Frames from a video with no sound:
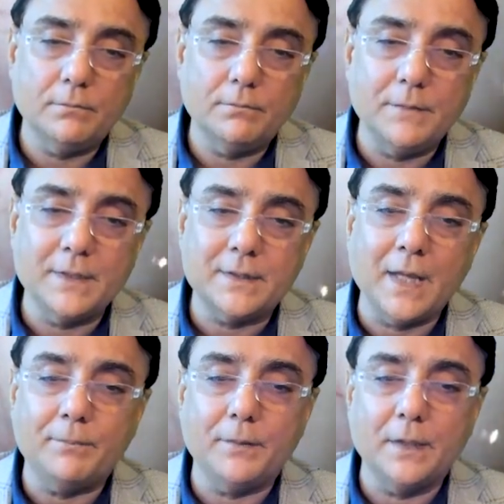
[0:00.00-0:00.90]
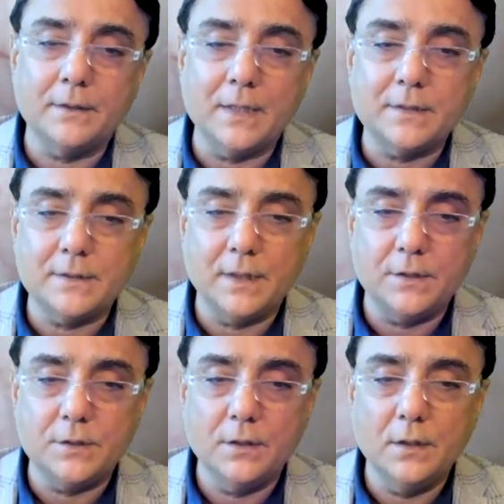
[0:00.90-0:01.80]
mishap at that
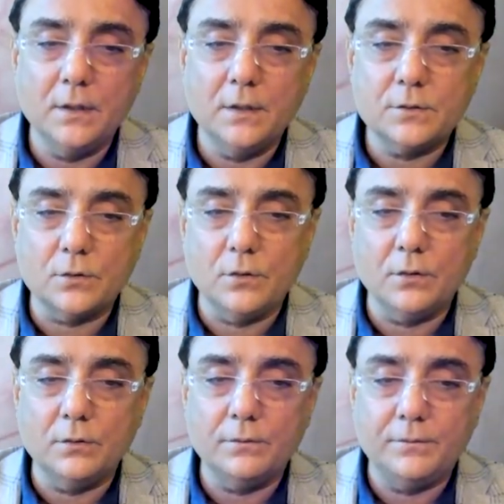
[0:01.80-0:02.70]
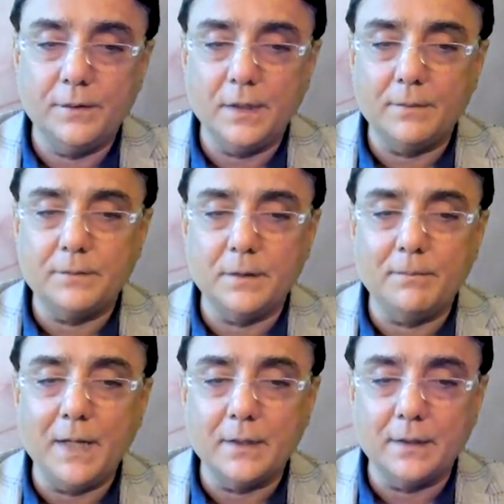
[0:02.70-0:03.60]
stage. So fill up the
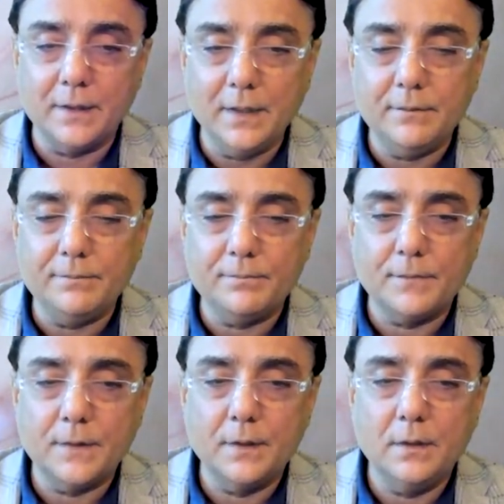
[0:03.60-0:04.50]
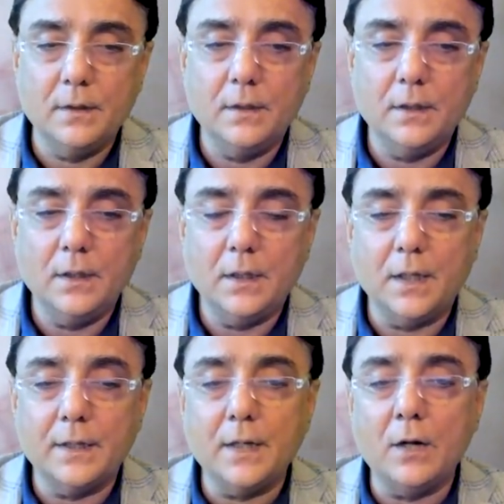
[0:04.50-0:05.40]
bag again,
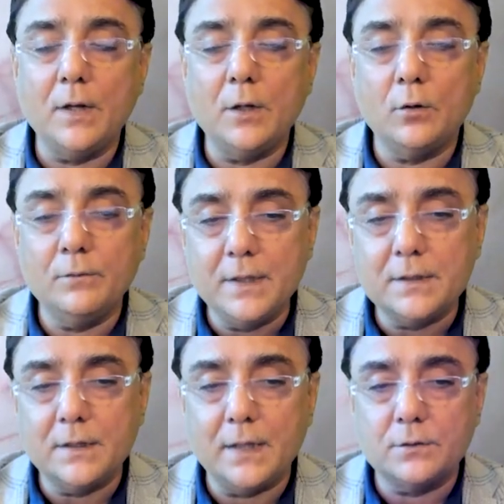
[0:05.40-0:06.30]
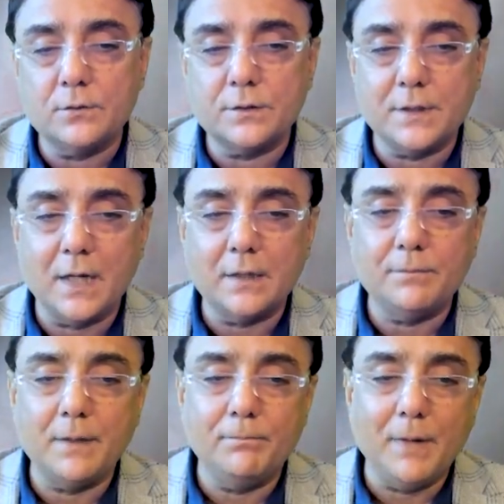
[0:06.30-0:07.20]
and now I always like to start
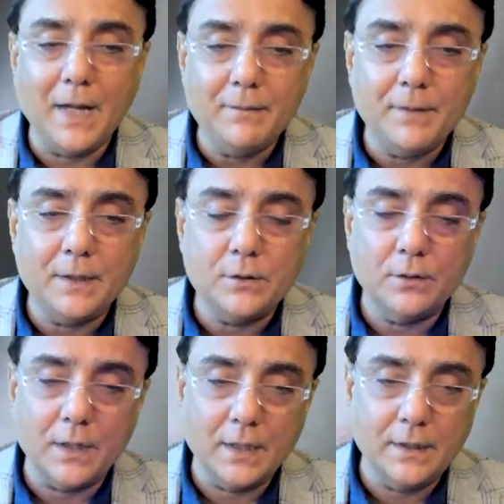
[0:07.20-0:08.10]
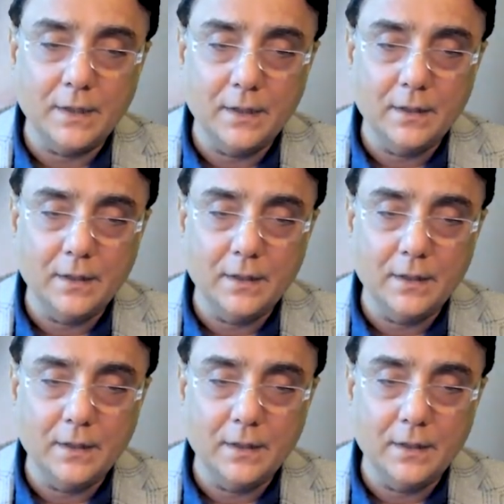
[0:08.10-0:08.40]
my bimanual IA